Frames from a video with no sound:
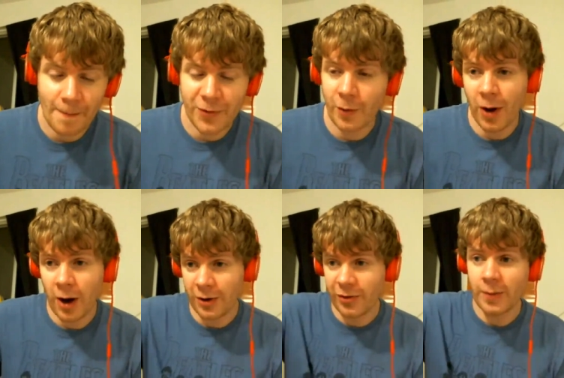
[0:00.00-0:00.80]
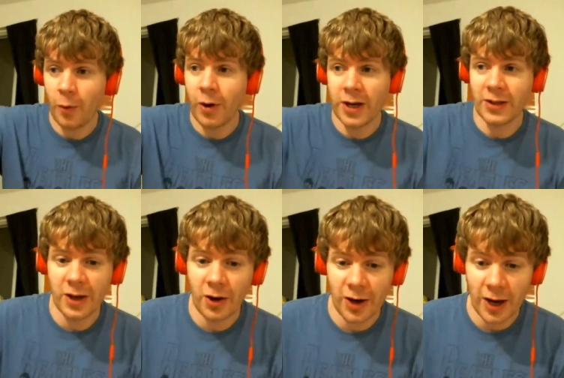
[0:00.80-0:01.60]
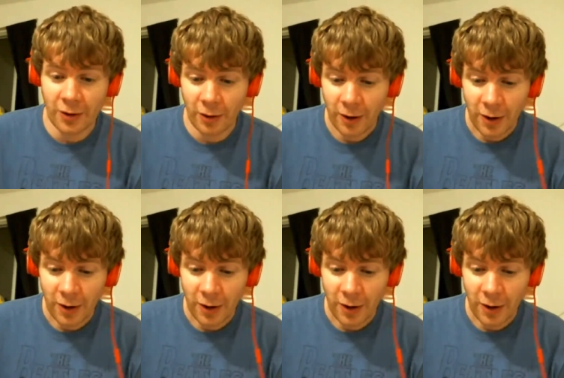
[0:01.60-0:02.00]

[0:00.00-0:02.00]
And so Bond is, like, pointing the gun at her.